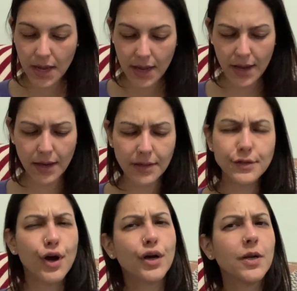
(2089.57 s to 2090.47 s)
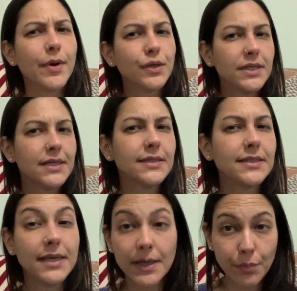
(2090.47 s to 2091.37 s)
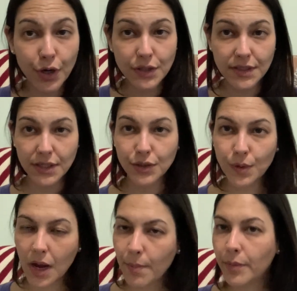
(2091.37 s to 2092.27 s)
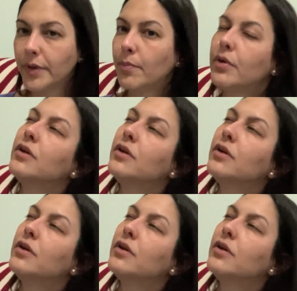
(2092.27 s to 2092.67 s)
And I talked about this in person to a couple people.